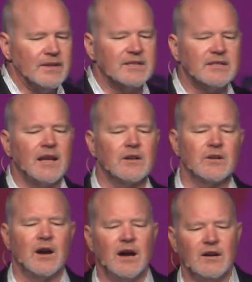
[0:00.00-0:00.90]
the
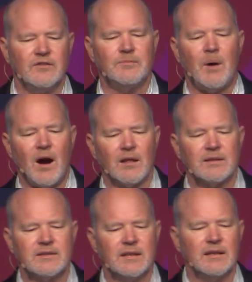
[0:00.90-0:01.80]
center of
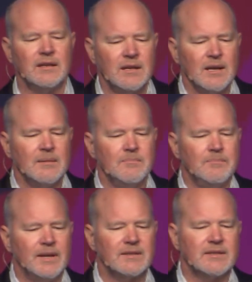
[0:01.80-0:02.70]
policy,
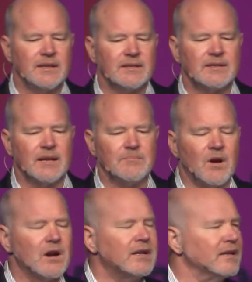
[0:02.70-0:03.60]
business, and
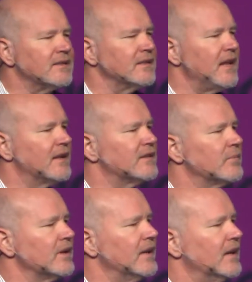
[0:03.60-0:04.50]
markets, and that's
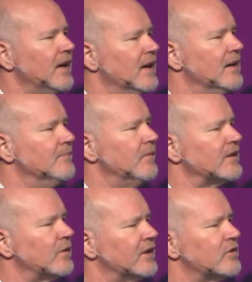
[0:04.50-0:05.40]
really
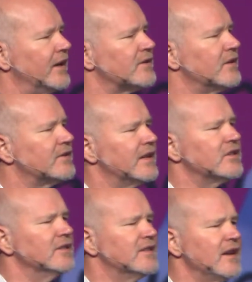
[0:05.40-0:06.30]
that's what a trade
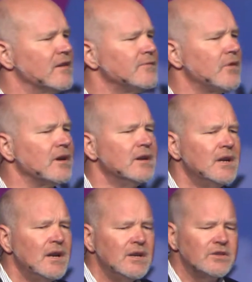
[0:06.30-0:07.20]
association's there for.
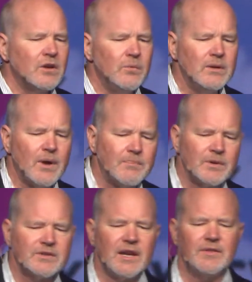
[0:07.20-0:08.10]
So we
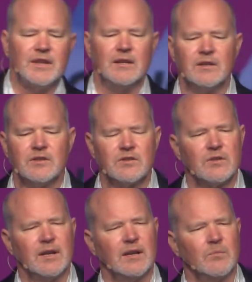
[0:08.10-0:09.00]
represent the
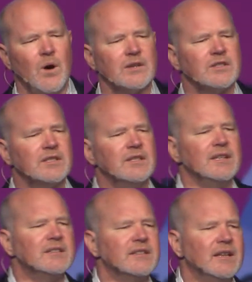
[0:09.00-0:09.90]
industry in Washington,
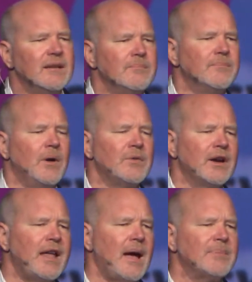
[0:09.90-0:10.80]
D.C., both
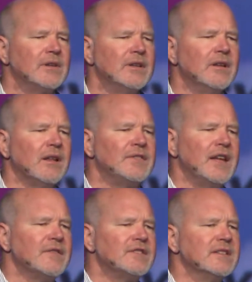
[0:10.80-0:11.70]
on Capitol Hill, at
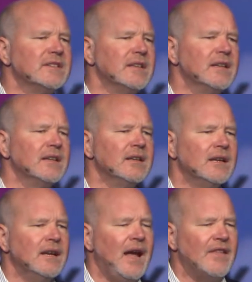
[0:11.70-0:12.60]
the FCC,
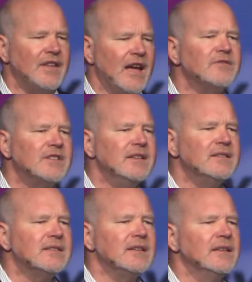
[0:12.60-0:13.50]
at the
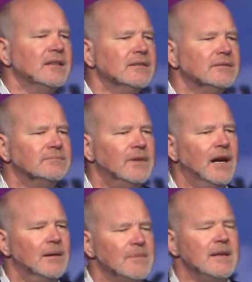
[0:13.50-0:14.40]
FTC,
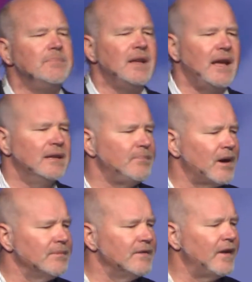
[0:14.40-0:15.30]
EPA,
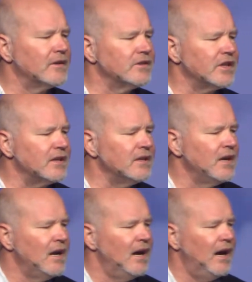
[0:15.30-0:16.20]
Department of Energy.
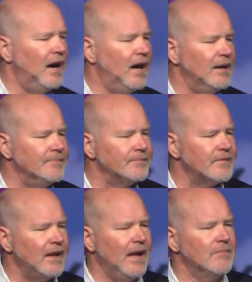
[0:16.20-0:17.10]

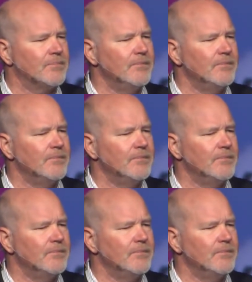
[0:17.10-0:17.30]
and